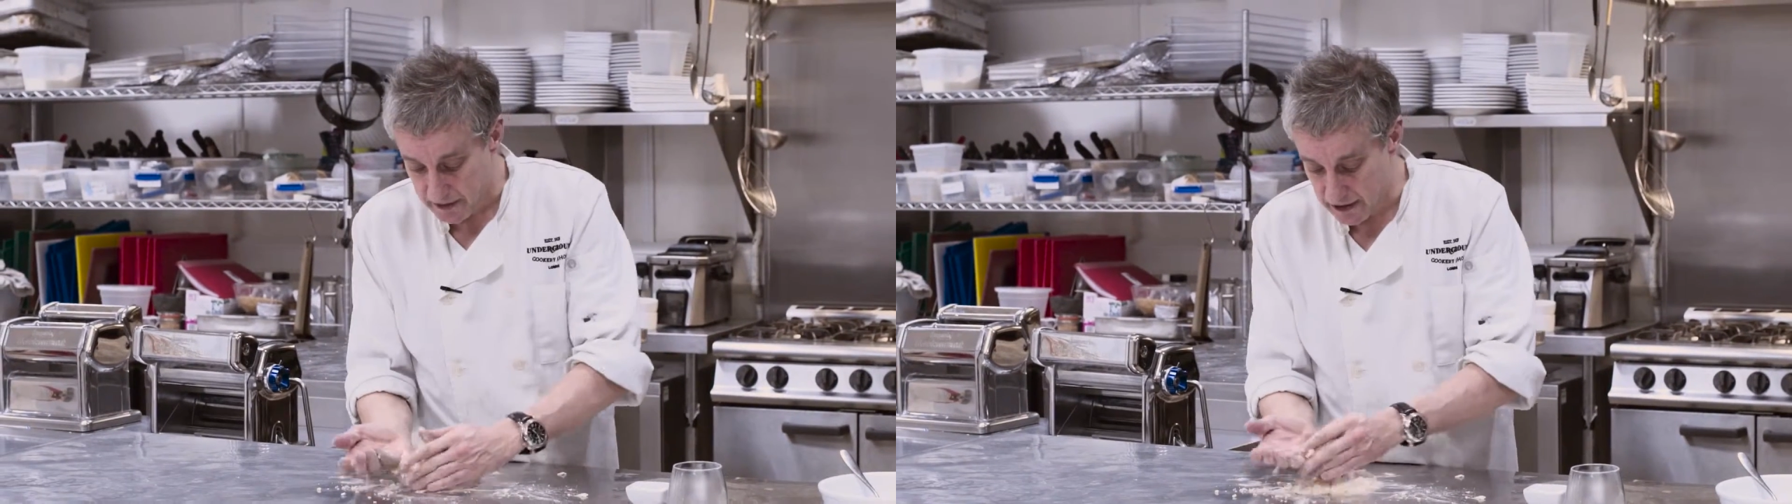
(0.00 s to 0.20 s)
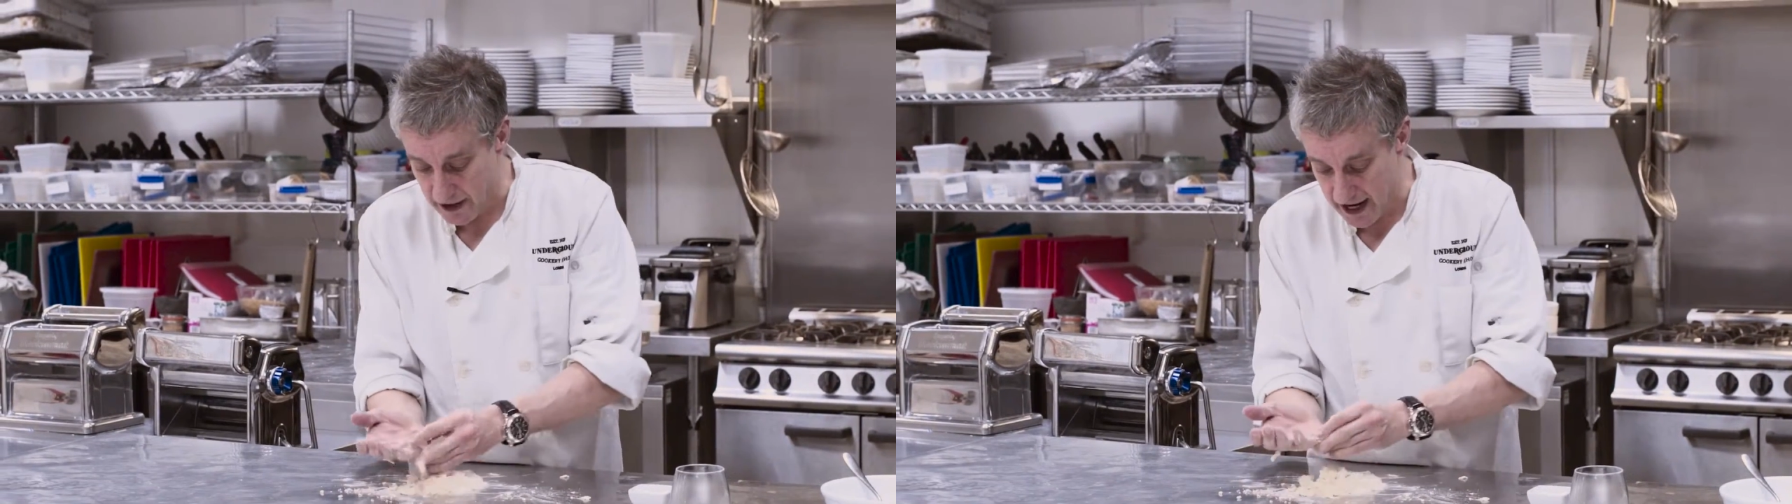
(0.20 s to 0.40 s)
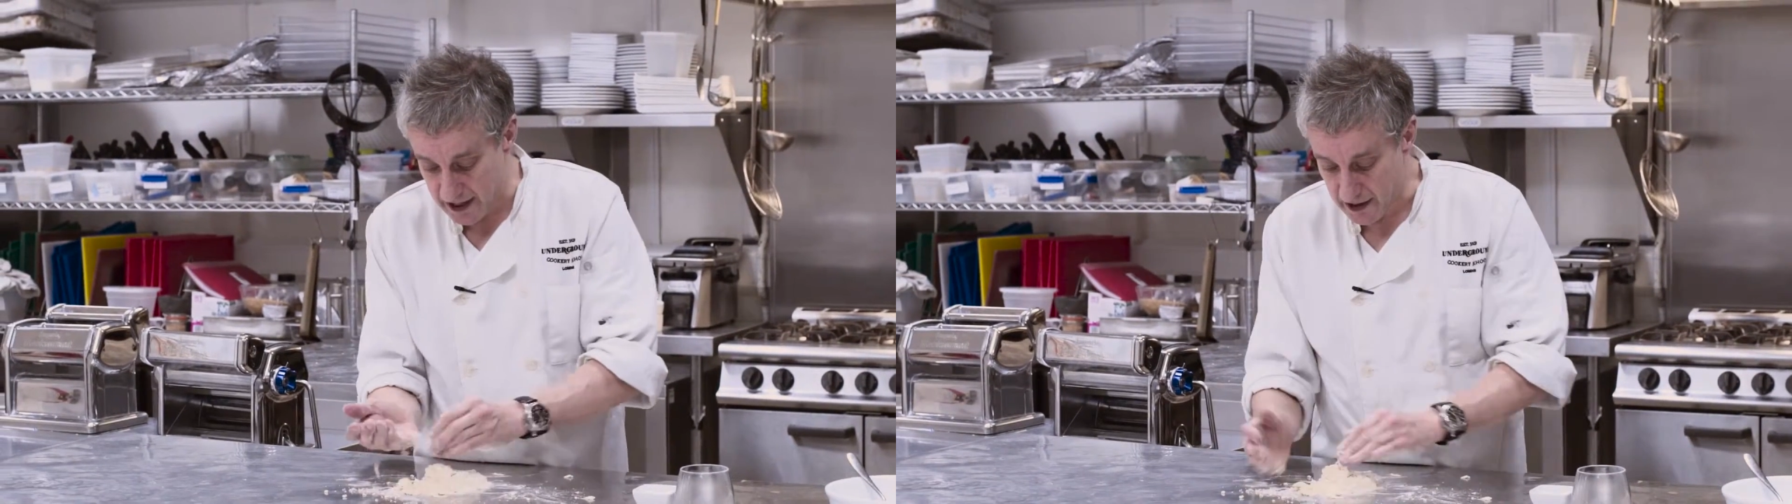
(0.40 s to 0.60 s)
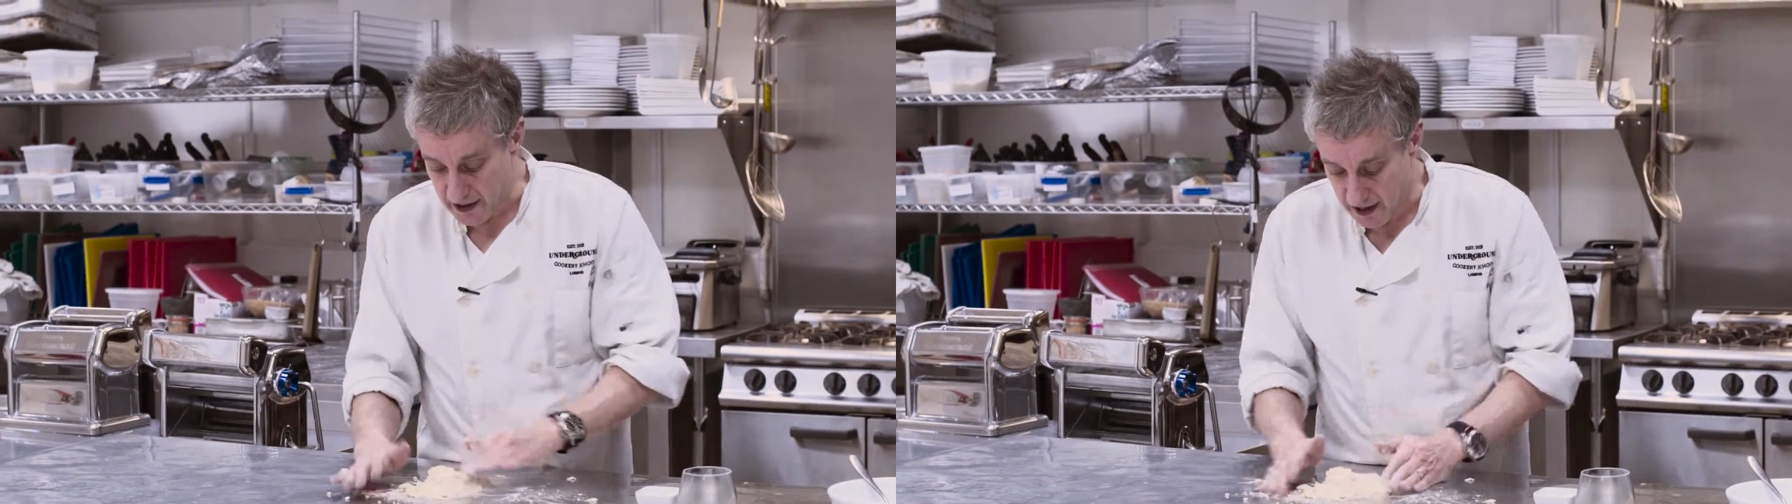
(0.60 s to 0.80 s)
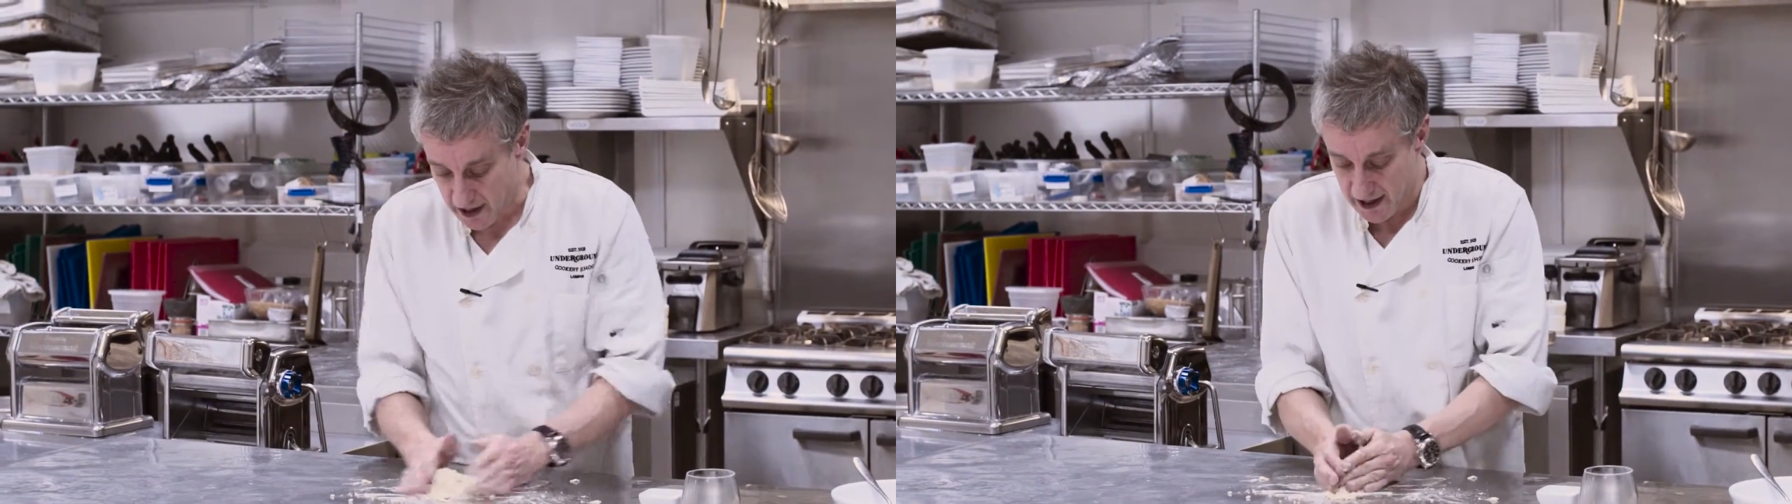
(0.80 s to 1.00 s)
then
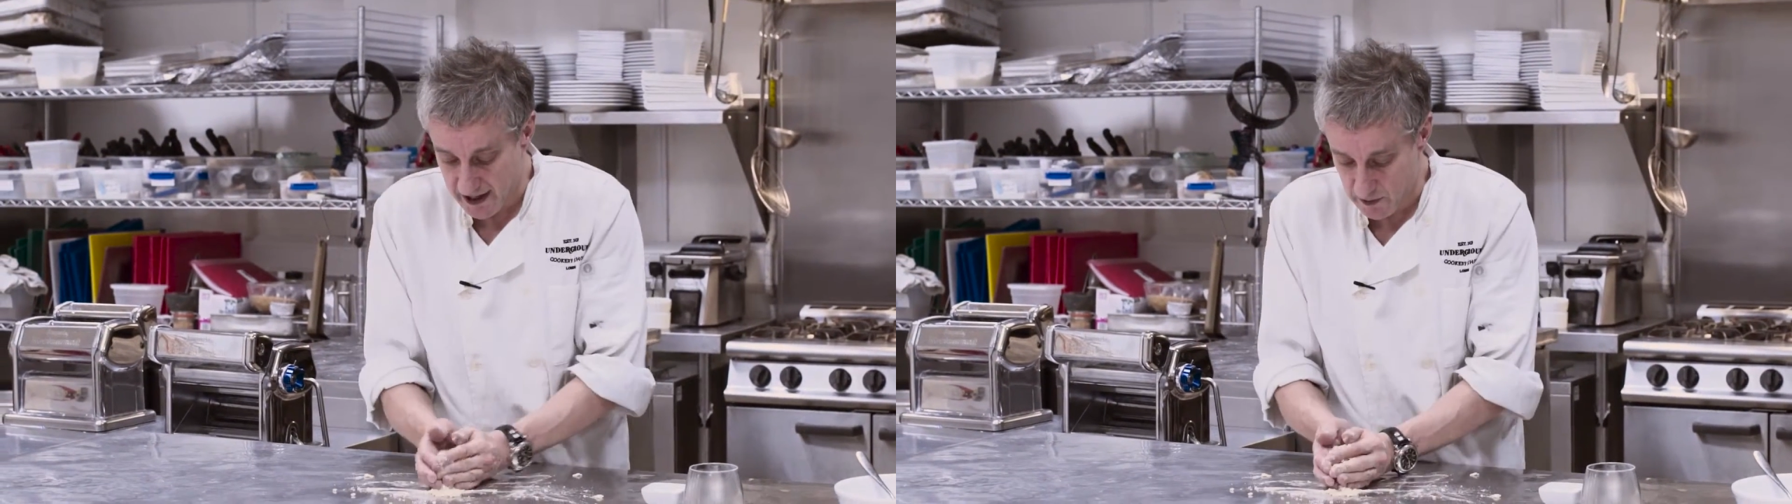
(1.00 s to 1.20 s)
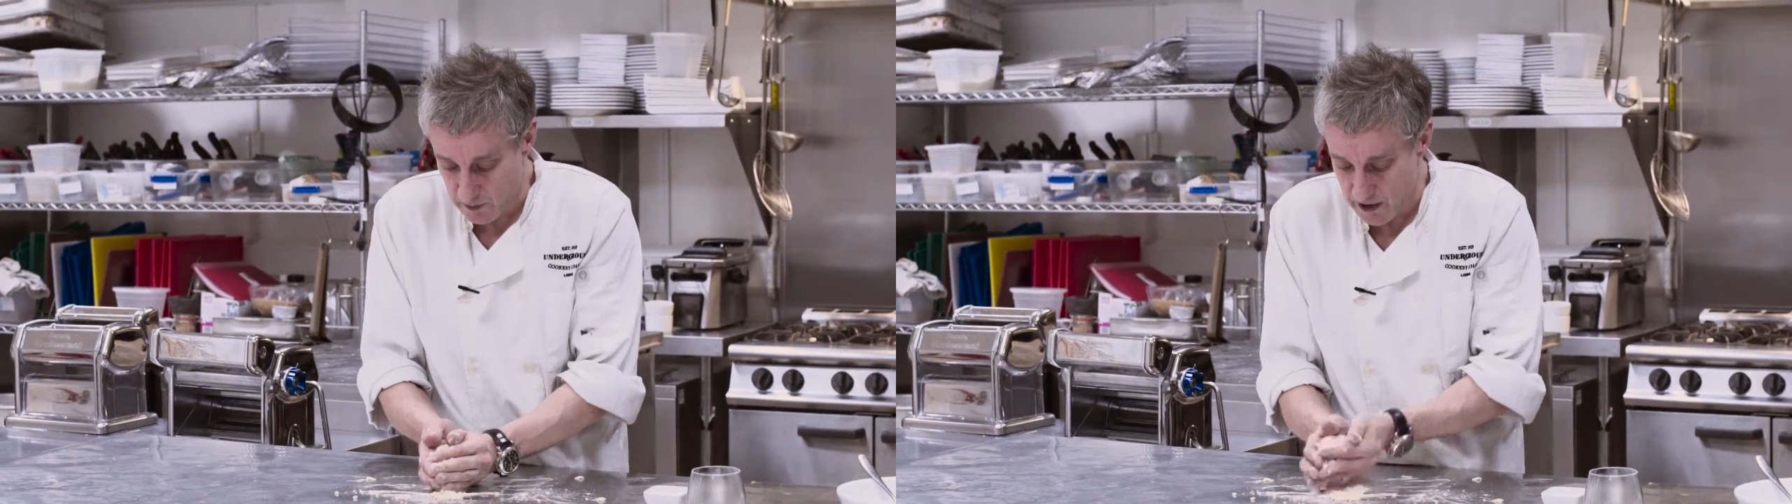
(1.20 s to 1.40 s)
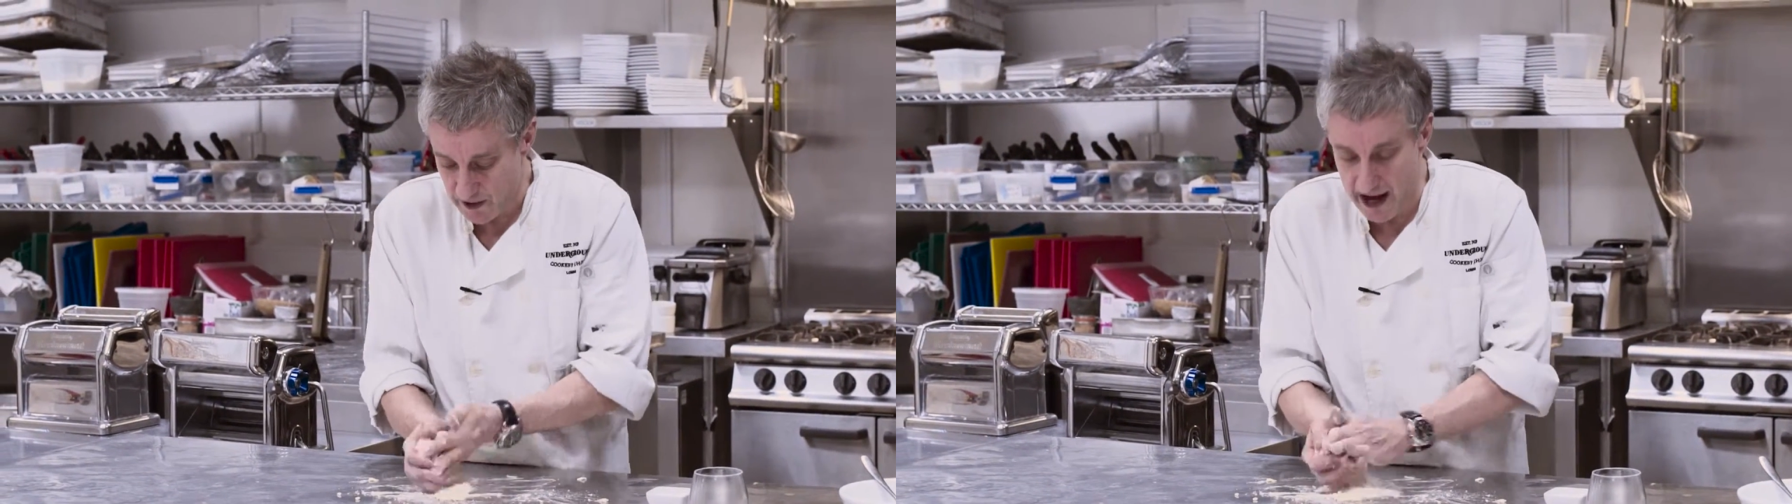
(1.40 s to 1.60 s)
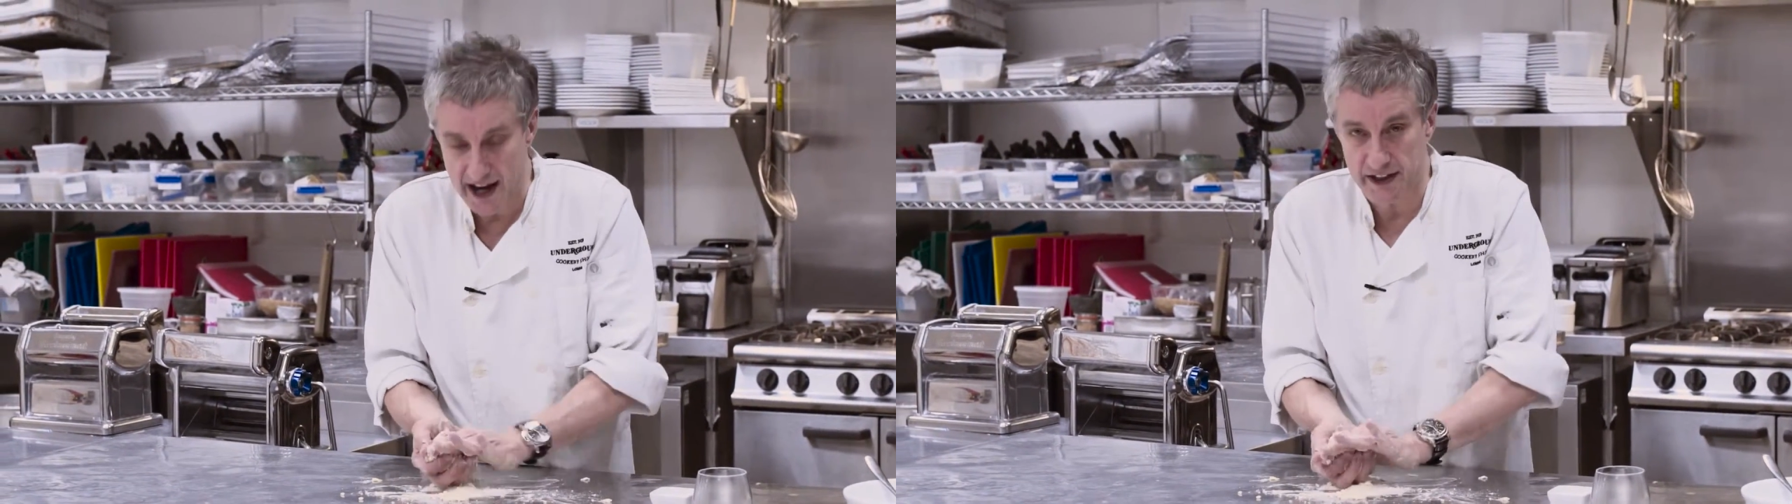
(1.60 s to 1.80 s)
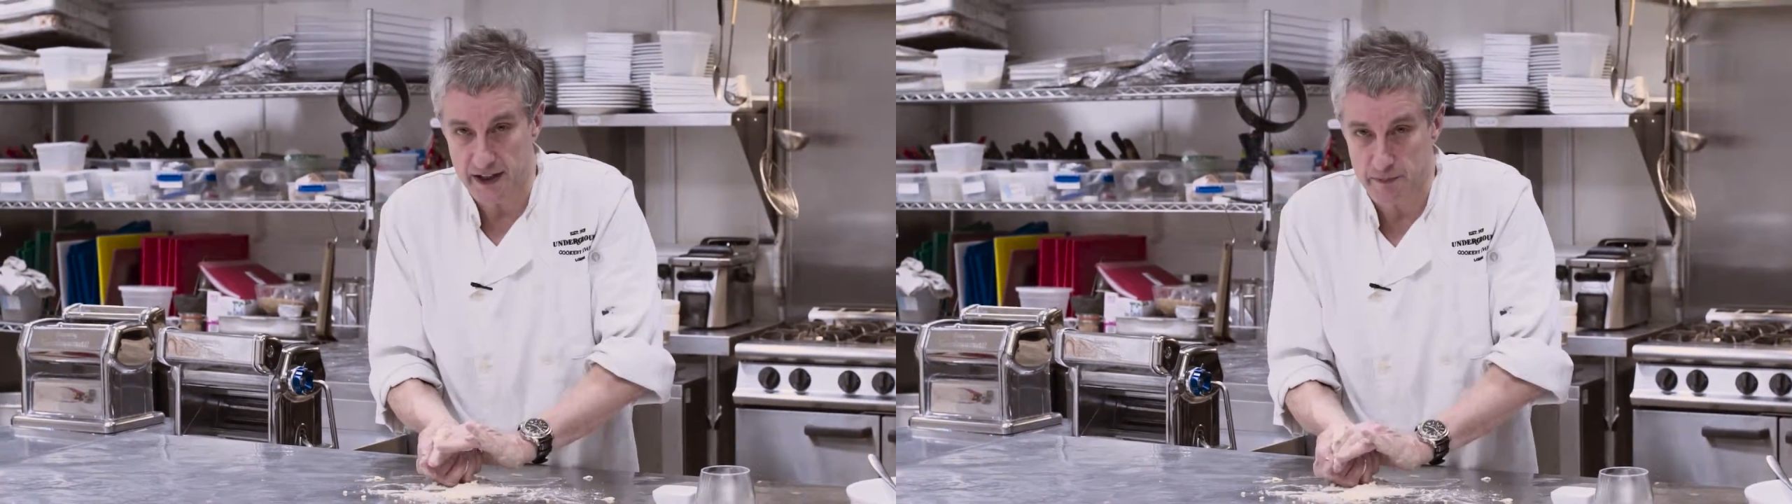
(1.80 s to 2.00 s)
I will add it.